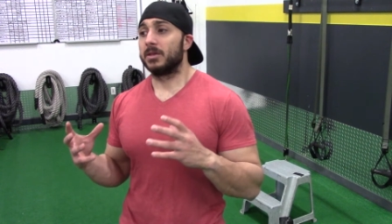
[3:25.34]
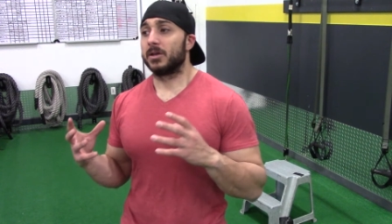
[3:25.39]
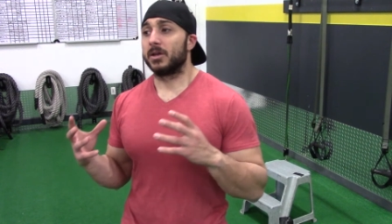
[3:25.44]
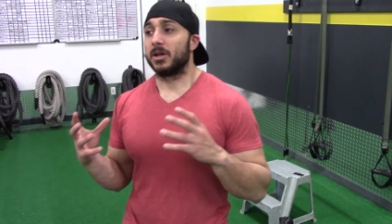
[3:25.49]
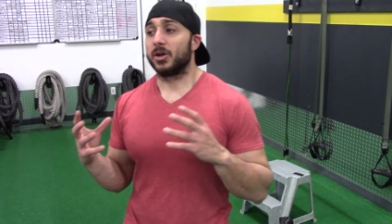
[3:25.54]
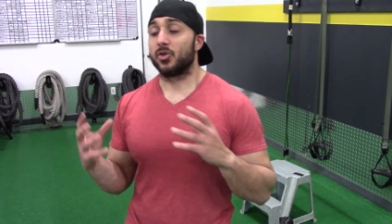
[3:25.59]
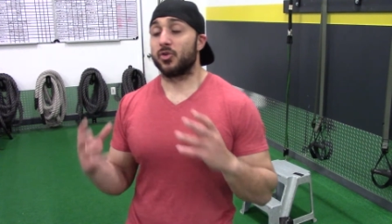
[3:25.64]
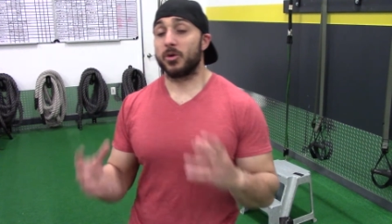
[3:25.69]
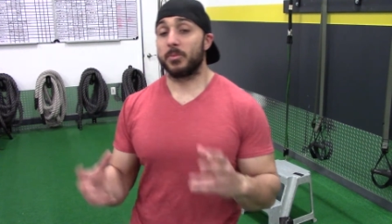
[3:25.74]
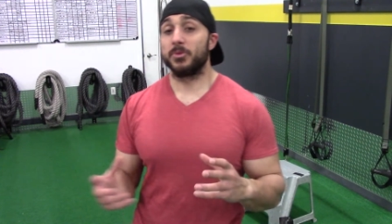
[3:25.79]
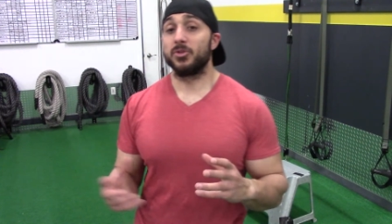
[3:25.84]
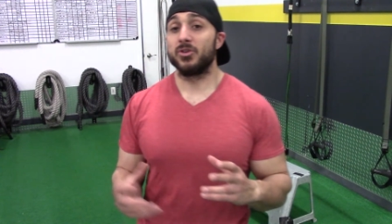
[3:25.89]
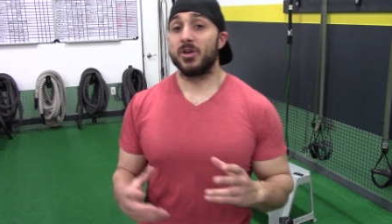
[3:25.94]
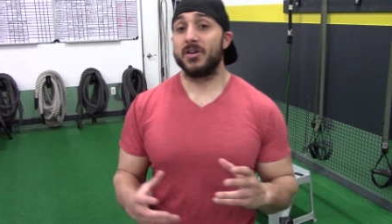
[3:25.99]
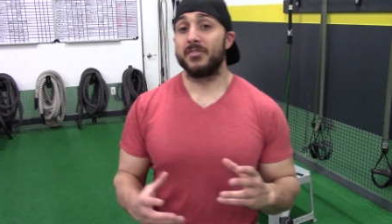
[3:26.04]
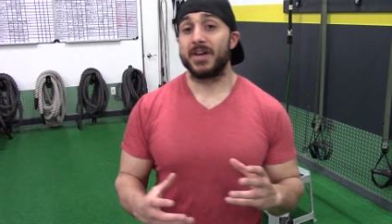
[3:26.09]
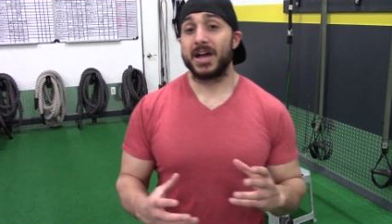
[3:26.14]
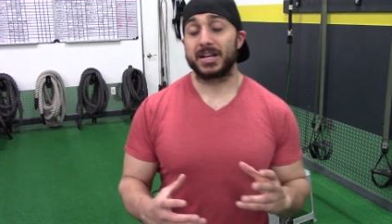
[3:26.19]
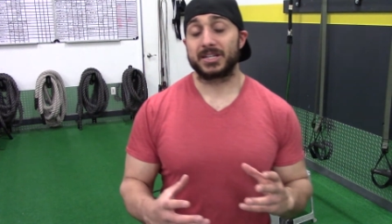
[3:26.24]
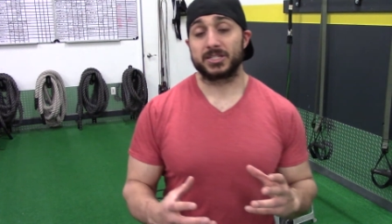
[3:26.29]
equipment you
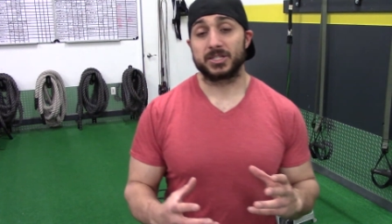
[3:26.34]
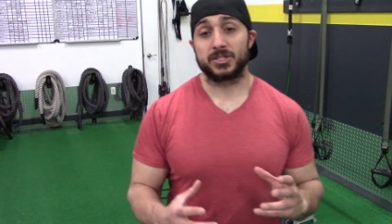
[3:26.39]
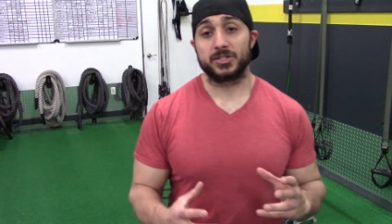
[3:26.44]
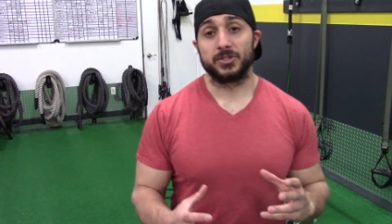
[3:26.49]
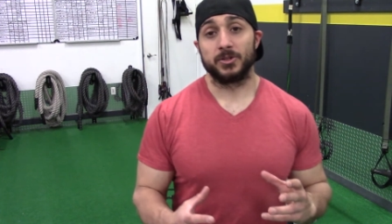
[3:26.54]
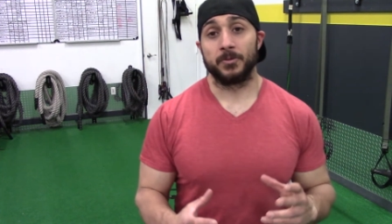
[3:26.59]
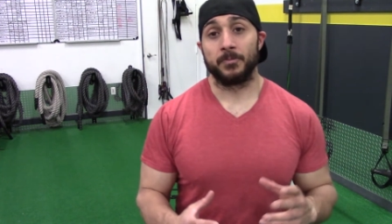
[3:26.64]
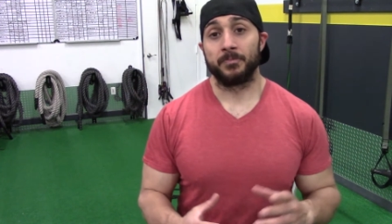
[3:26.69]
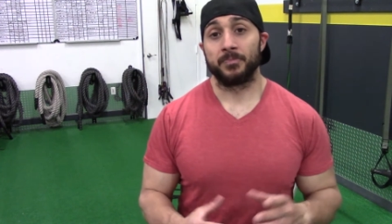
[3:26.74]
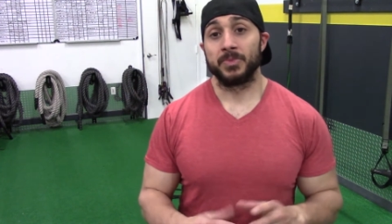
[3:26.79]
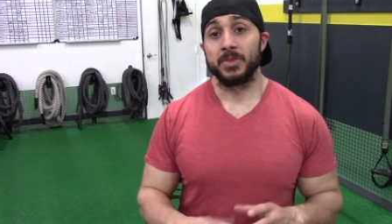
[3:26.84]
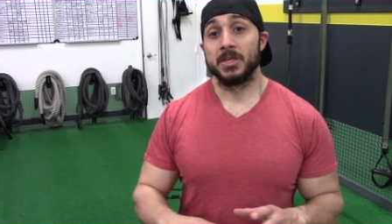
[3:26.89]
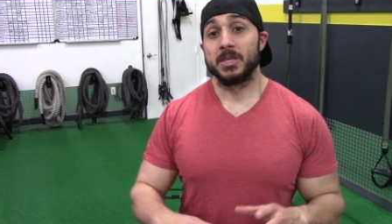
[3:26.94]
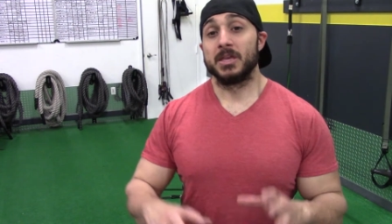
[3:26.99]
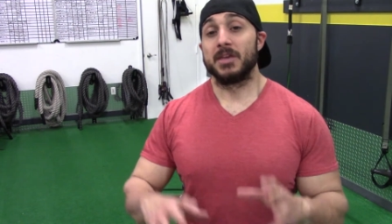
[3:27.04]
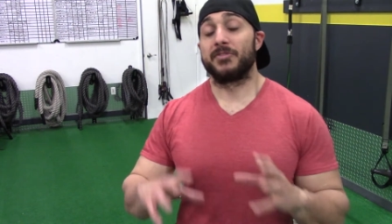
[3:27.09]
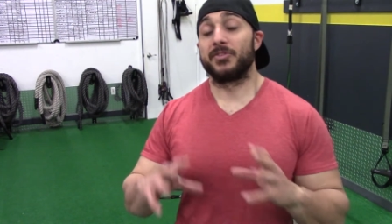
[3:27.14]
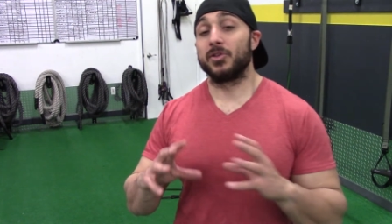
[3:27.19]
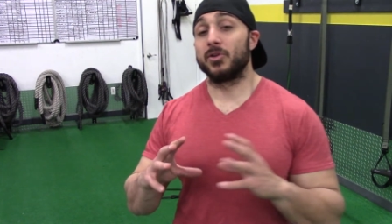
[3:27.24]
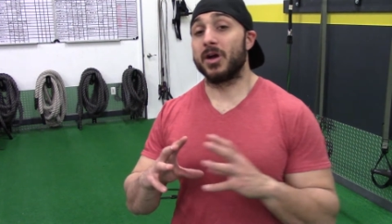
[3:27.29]
have access to.
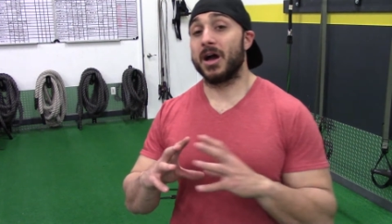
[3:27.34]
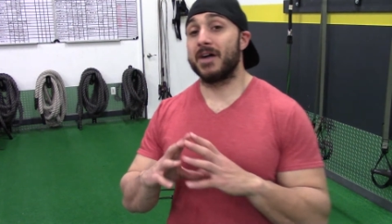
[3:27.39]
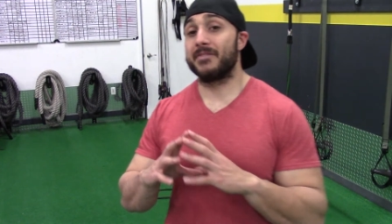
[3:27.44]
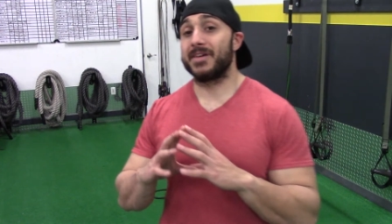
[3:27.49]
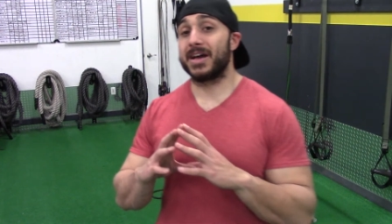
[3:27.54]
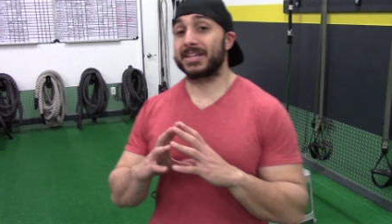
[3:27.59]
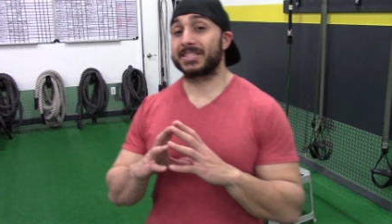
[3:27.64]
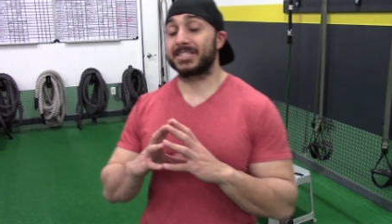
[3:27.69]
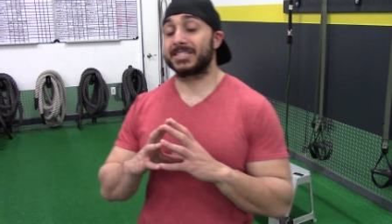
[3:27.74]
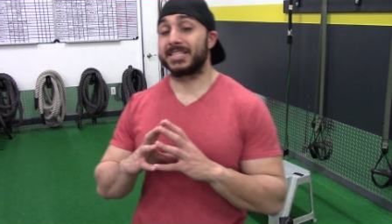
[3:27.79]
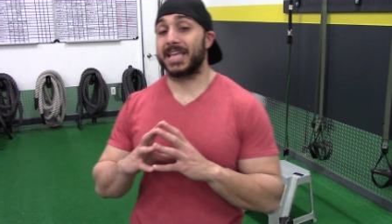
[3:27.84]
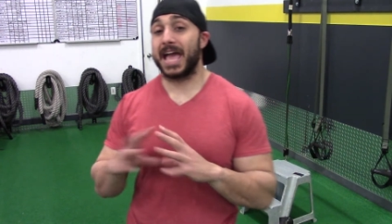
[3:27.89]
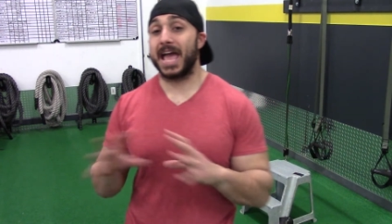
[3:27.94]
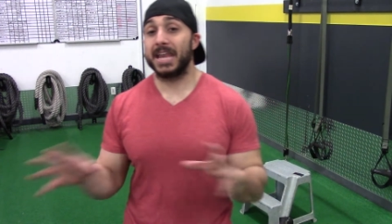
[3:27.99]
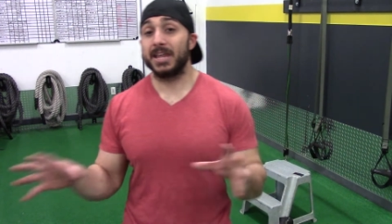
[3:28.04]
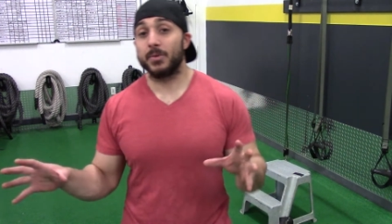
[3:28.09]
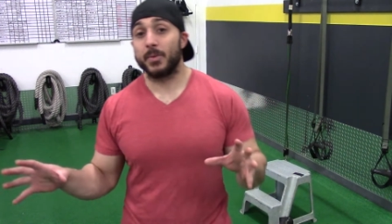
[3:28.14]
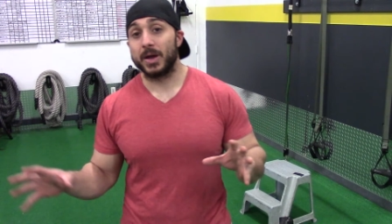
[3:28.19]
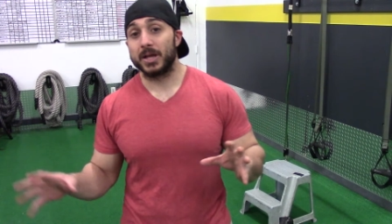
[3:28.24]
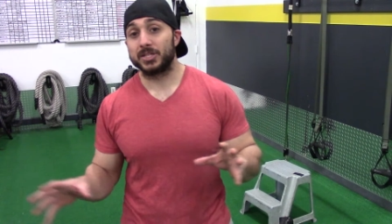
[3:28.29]
If you don't have access to
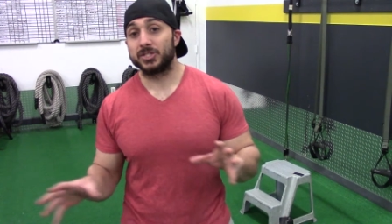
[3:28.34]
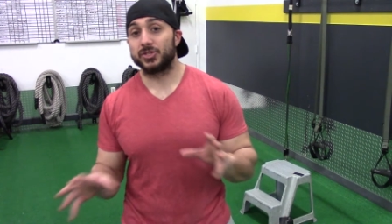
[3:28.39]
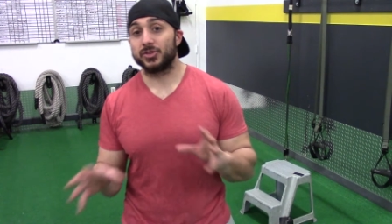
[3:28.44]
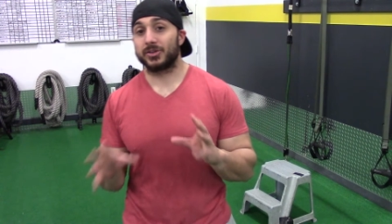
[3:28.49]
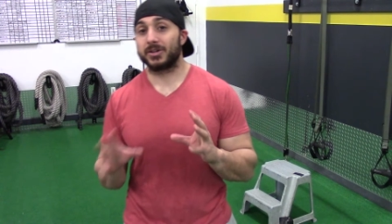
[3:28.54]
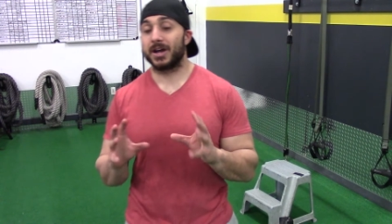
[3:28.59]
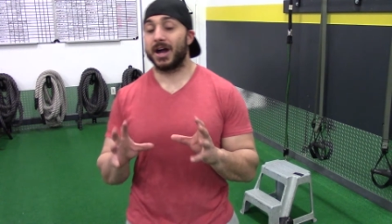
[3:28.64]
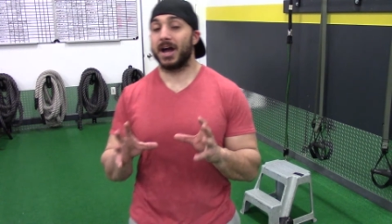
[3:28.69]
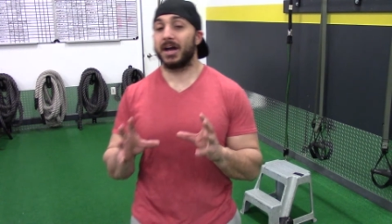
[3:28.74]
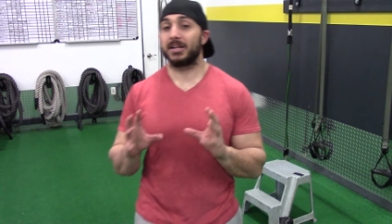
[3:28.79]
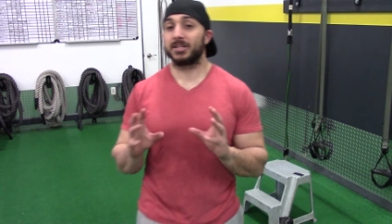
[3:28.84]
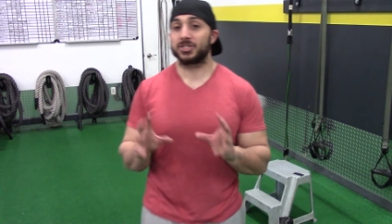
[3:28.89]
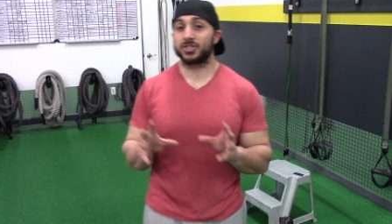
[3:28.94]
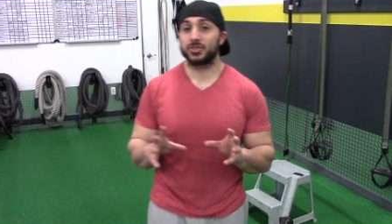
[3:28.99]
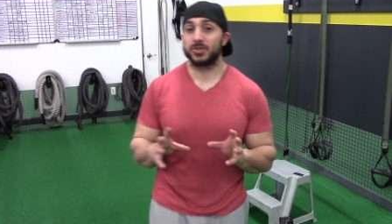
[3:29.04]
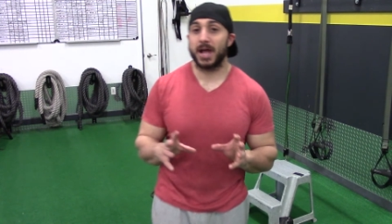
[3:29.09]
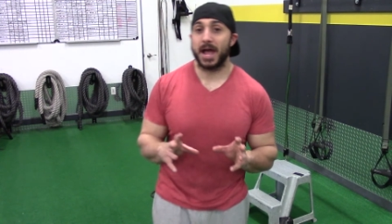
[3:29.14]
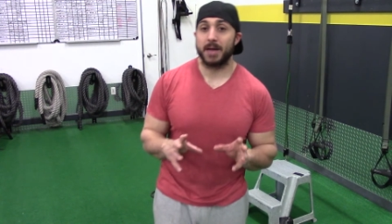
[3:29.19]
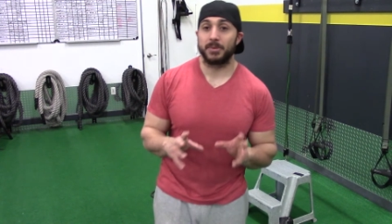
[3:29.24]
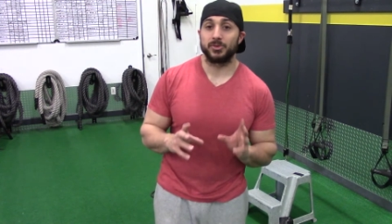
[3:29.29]
any weights, you're kind of
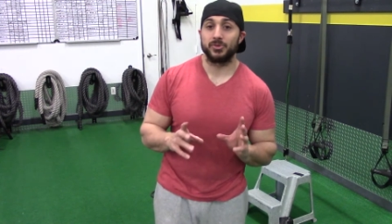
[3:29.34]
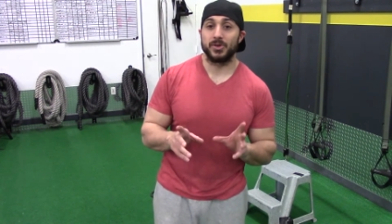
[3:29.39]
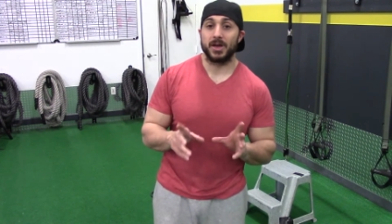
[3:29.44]
strapped.